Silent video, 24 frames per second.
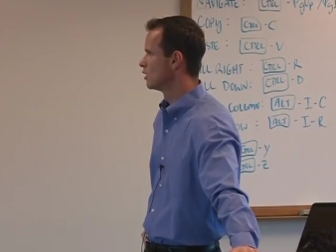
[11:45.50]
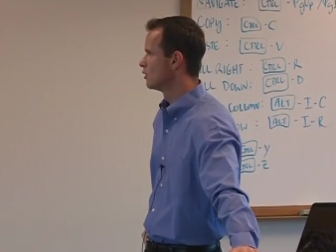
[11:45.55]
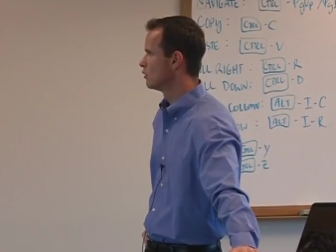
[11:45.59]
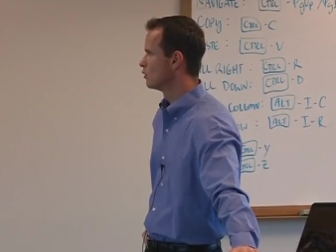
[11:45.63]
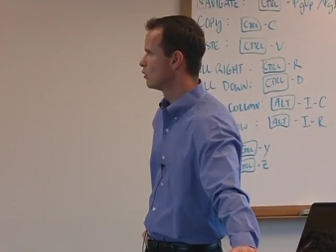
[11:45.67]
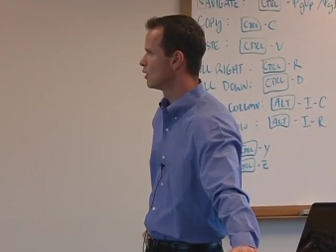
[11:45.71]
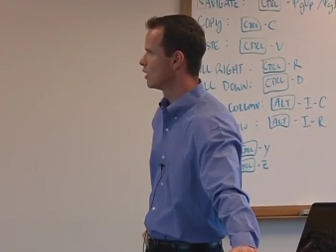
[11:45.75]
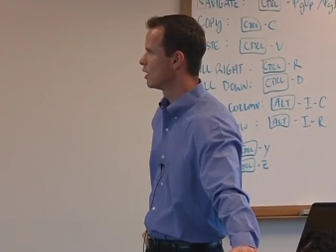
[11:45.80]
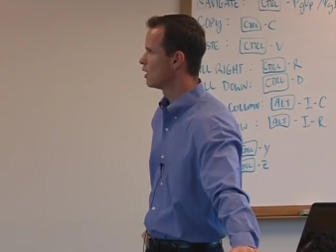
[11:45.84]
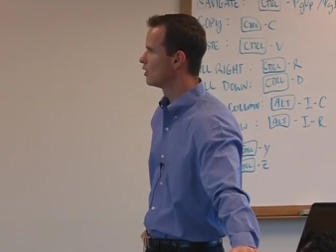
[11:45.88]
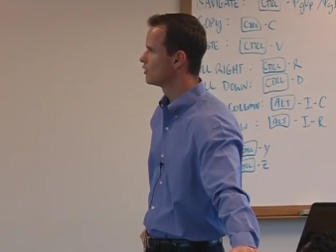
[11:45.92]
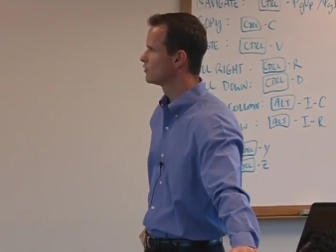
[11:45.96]

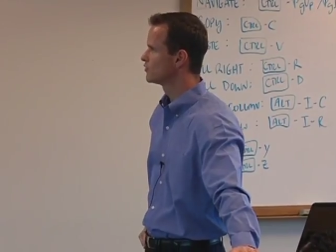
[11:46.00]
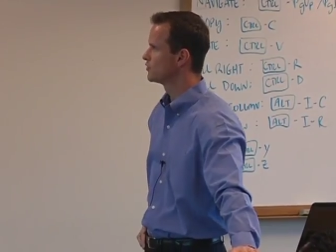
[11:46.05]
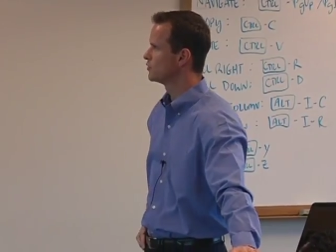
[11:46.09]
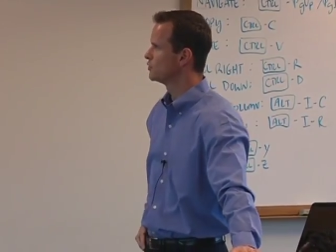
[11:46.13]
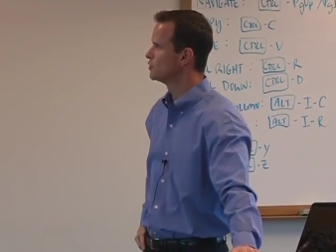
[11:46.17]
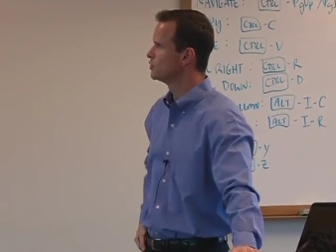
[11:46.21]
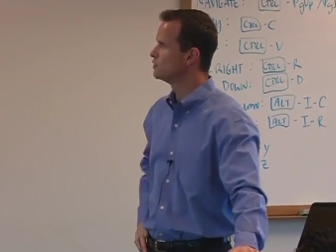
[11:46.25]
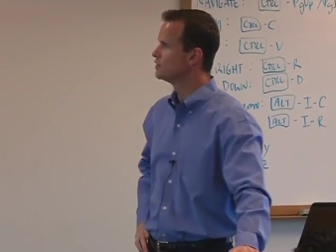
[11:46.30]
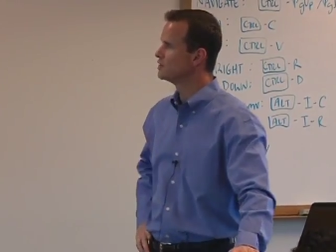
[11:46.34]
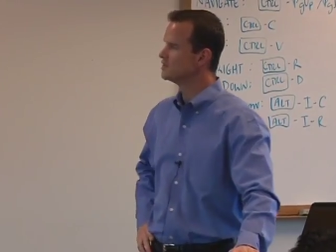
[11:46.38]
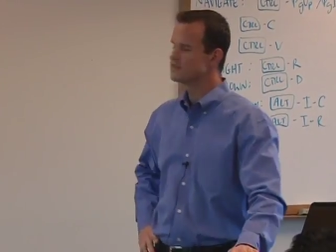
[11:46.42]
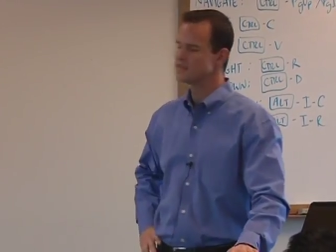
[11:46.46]
We'll also
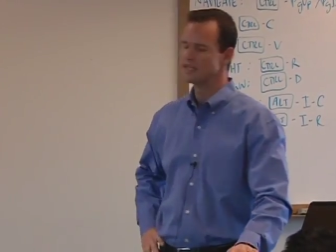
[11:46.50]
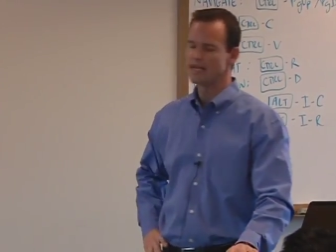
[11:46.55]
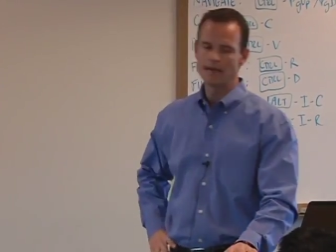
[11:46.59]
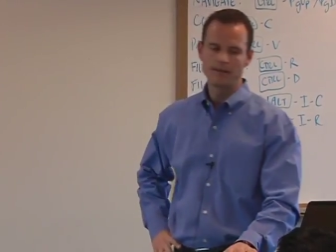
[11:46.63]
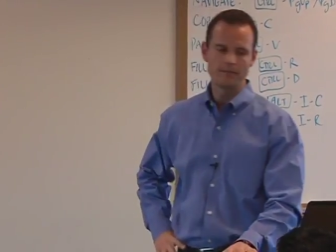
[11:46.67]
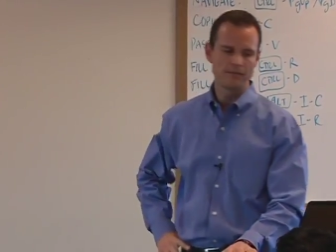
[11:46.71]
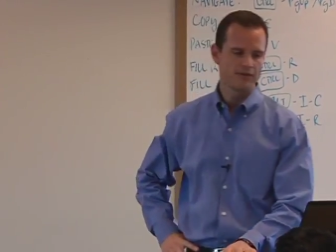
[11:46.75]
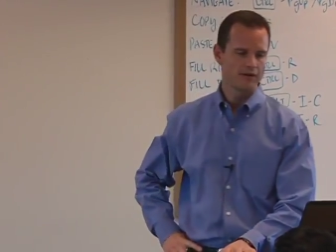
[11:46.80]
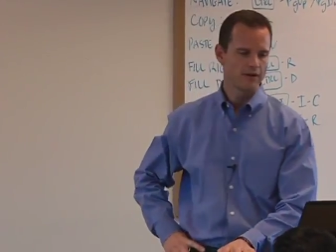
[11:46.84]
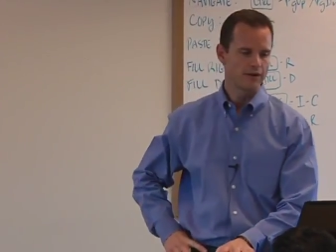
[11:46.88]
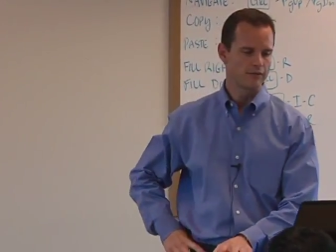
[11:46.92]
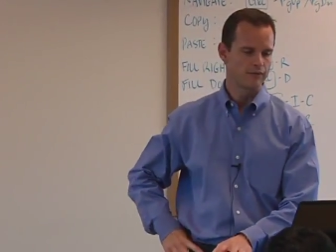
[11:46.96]
do the
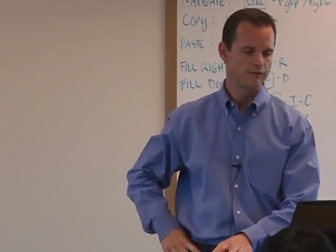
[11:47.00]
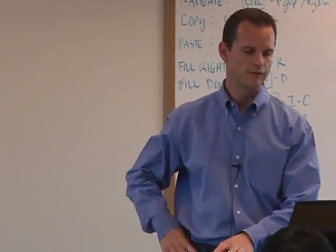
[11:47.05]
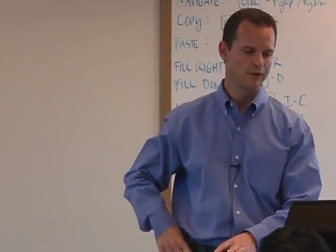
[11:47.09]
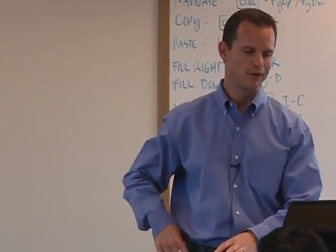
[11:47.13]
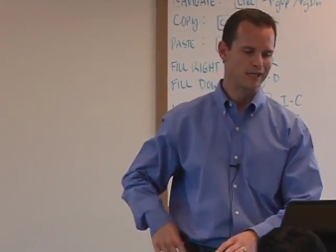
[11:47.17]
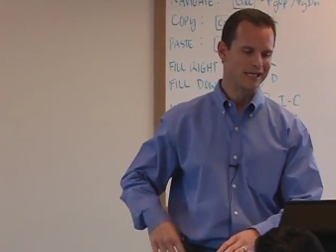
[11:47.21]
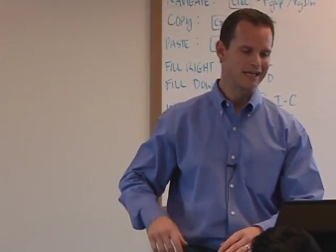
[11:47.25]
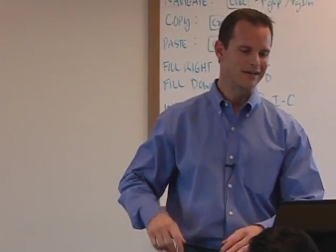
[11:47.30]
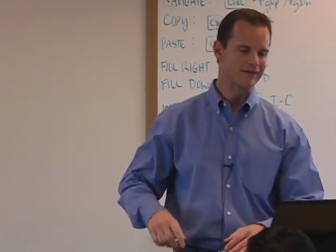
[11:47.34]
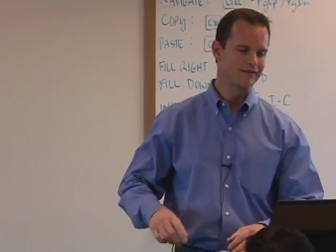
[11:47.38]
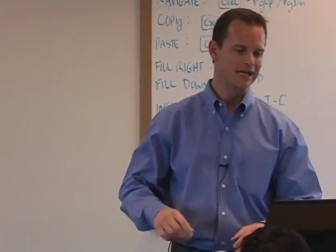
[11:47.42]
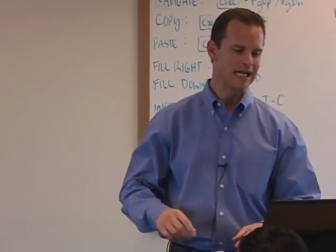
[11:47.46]
same thing for
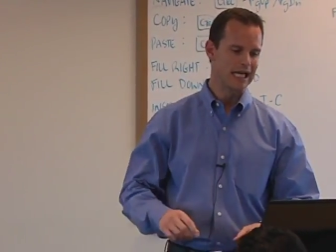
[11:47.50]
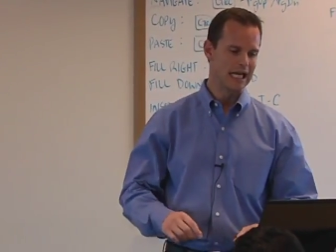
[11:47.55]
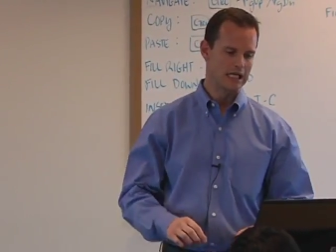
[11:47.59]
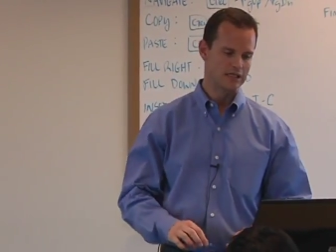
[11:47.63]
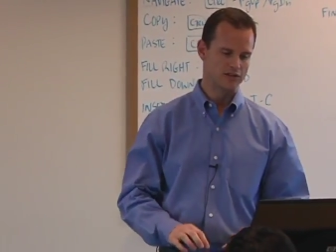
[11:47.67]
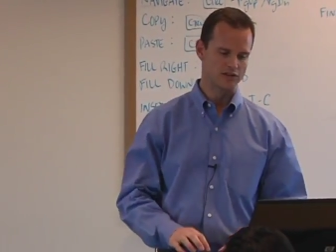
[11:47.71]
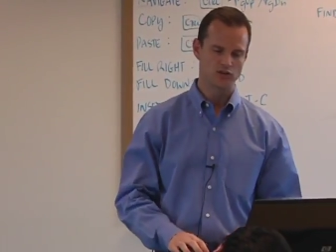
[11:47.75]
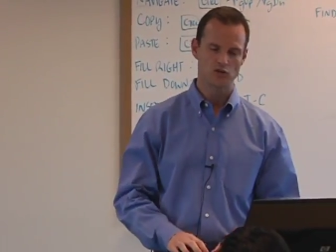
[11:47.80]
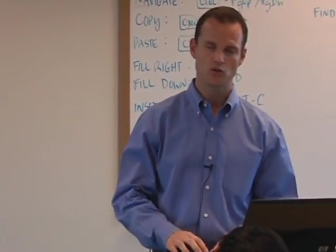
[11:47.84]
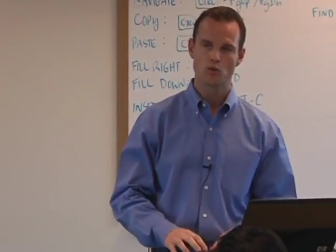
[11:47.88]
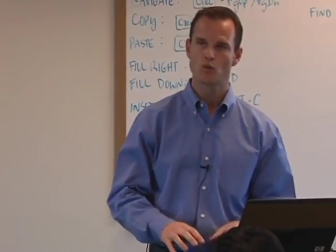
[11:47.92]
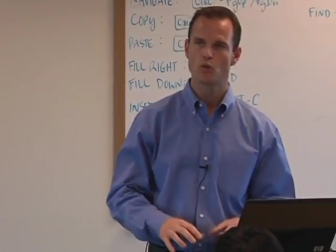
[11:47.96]
dividends.